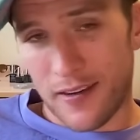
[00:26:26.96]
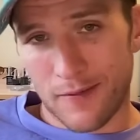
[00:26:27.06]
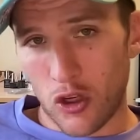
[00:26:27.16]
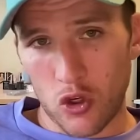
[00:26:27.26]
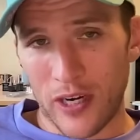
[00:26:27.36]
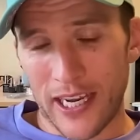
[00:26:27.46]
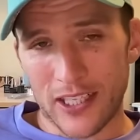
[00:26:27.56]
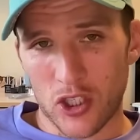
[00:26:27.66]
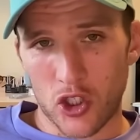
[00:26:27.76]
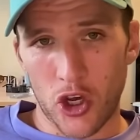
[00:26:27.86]
that you
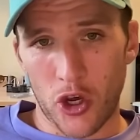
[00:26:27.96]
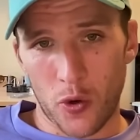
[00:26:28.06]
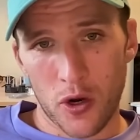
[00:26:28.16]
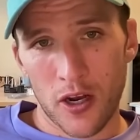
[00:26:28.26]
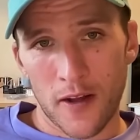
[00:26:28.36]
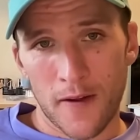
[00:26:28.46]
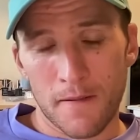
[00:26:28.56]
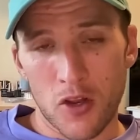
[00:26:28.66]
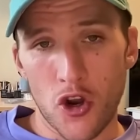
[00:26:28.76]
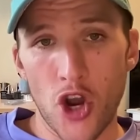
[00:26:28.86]
need to do,
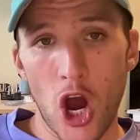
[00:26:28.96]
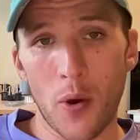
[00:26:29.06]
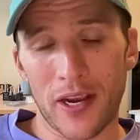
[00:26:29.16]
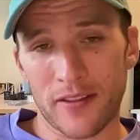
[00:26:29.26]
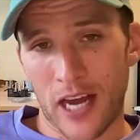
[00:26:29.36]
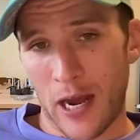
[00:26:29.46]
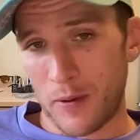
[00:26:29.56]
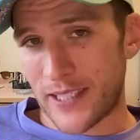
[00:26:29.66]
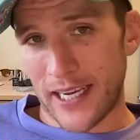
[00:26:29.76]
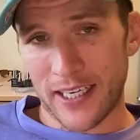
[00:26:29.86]
knowing that I
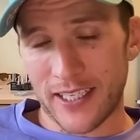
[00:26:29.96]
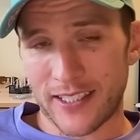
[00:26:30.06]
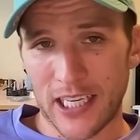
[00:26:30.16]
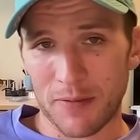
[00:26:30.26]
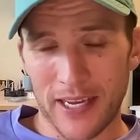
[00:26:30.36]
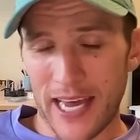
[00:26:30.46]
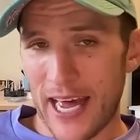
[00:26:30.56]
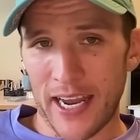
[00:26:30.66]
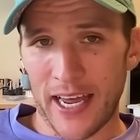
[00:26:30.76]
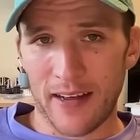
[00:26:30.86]
was then going to see them
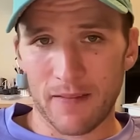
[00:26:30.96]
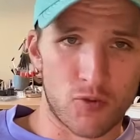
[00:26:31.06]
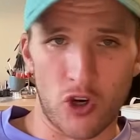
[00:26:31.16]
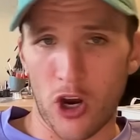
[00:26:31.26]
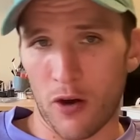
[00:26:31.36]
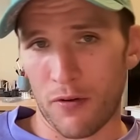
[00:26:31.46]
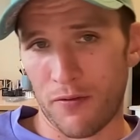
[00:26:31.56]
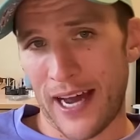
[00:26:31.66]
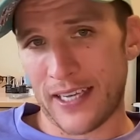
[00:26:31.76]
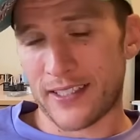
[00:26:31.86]
again at Trient,
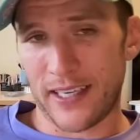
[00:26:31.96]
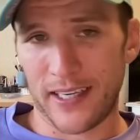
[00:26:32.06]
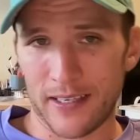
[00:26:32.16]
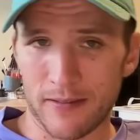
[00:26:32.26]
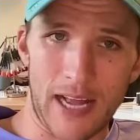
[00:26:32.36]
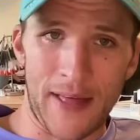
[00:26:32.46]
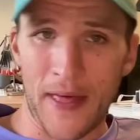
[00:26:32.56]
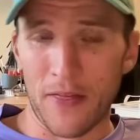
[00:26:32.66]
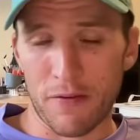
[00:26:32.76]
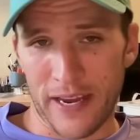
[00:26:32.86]
Valacine, and
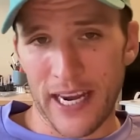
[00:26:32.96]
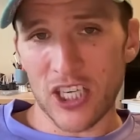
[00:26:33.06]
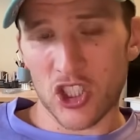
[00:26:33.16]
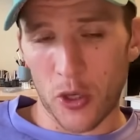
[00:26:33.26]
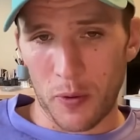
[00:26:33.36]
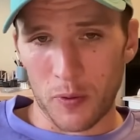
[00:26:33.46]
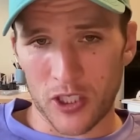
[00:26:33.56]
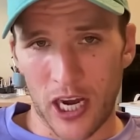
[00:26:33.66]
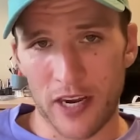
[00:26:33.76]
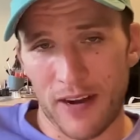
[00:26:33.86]
then the finish. So it was
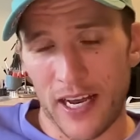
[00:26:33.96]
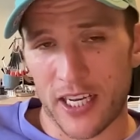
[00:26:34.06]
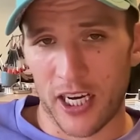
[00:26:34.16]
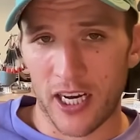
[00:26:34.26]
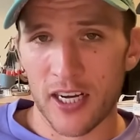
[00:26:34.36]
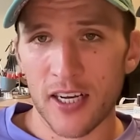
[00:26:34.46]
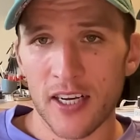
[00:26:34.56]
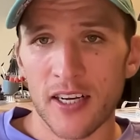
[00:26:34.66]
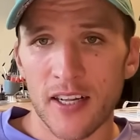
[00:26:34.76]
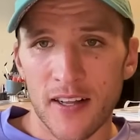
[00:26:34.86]
kind of like a
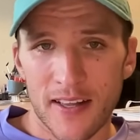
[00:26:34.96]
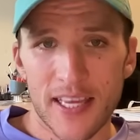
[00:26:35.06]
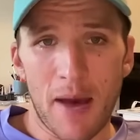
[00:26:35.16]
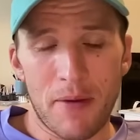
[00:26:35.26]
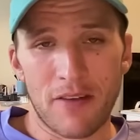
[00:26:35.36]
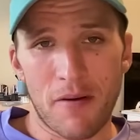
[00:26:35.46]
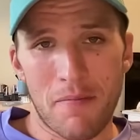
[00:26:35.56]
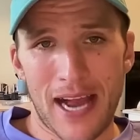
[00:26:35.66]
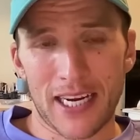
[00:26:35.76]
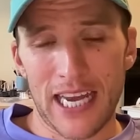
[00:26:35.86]
bit of a
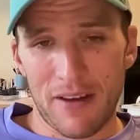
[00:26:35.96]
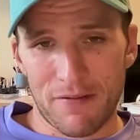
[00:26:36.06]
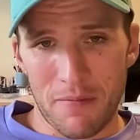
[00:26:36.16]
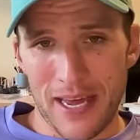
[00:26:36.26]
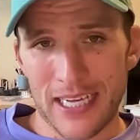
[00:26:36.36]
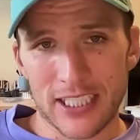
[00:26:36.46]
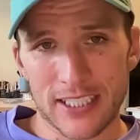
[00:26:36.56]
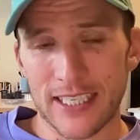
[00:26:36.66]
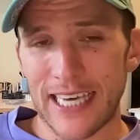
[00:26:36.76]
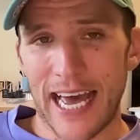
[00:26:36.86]
magnet for me
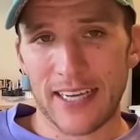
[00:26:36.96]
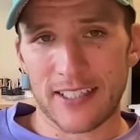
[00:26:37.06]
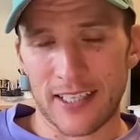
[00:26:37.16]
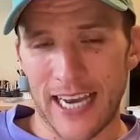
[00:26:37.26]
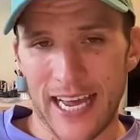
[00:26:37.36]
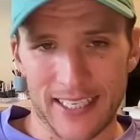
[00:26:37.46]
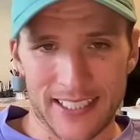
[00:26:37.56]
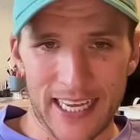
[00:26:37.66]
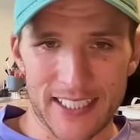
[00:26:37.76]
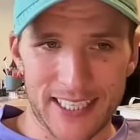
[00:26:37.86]
just to get to the next
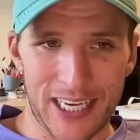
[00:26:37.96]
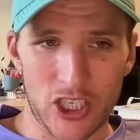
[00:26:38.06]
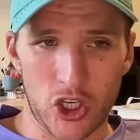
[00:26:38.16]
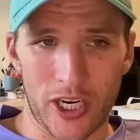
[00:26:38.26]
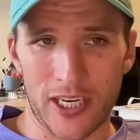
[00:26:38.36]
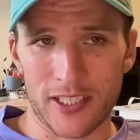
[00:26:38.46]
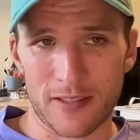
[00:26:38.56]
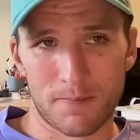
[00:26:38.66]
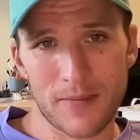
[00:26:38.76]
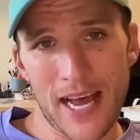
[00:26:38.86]
aid station. And
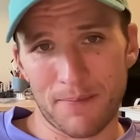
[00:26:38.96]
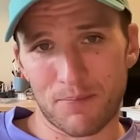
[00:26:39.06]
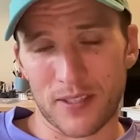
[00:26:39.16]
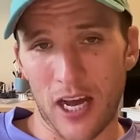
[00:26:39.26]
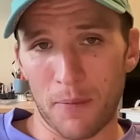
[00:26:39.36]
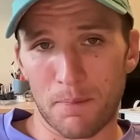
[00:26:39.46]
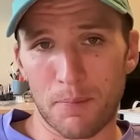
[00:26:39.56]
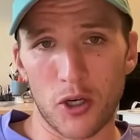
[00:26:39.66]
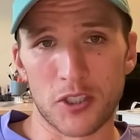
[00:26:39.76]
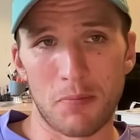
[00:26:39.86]
I
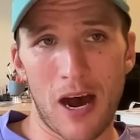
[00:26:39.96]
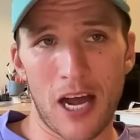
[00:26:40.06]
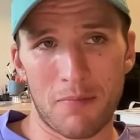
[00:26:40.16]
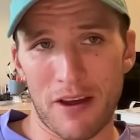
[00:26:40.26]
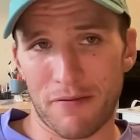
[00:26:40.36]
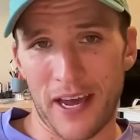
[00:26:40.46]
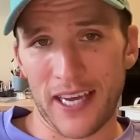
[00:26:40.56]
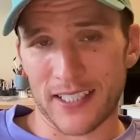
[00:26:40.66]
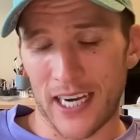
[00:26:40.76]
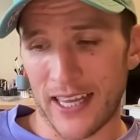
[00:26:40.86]
put a smile on my
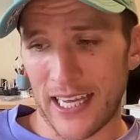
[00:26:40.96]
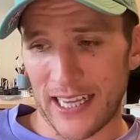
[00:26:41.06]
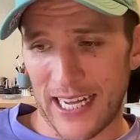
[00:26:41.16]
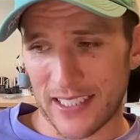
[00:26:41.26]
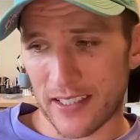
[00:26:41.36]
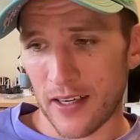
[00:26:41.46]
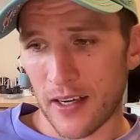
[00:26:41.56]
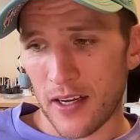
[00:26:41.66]
face. And I think that's,